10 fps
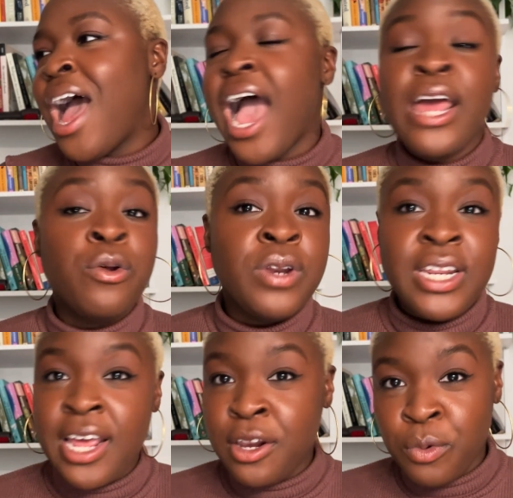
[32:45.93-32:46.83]
I don't
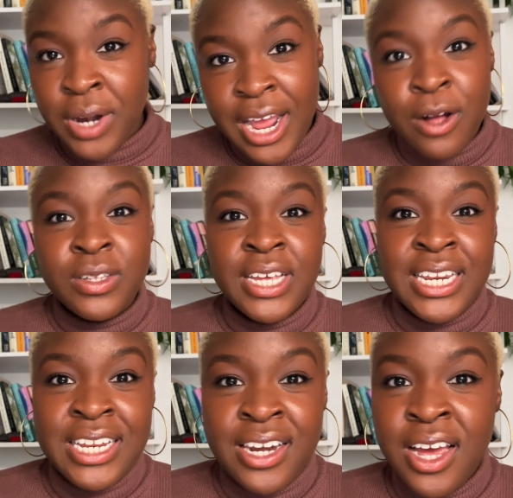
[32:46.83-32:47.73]
need anyone else.
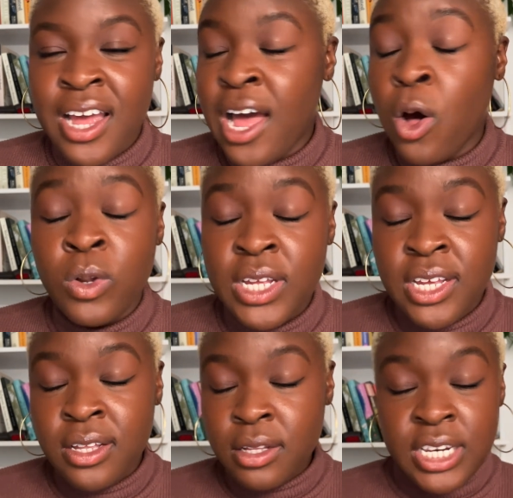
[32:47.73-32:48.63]
I
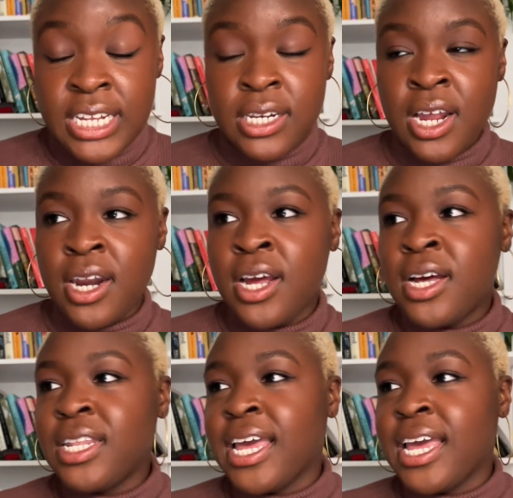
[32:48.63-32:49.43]
only need Nana.